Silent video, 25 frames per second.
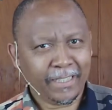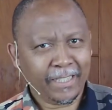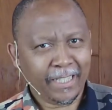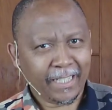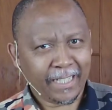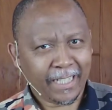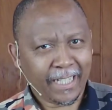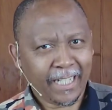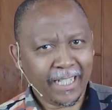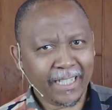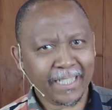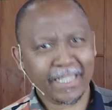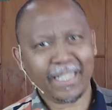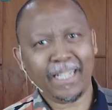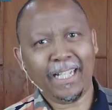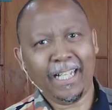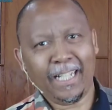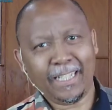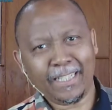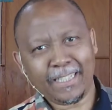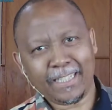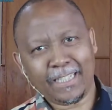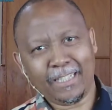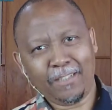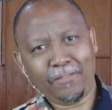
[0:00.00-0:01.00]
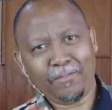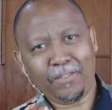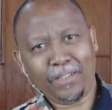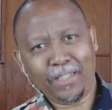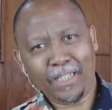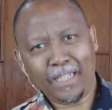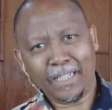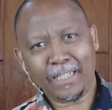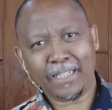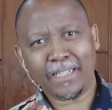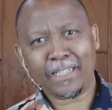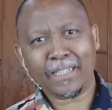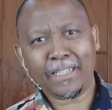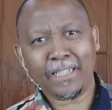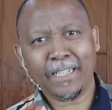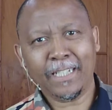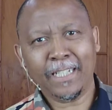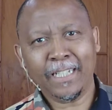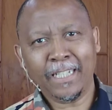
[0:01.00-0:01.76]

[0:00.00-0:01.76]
the writer has given us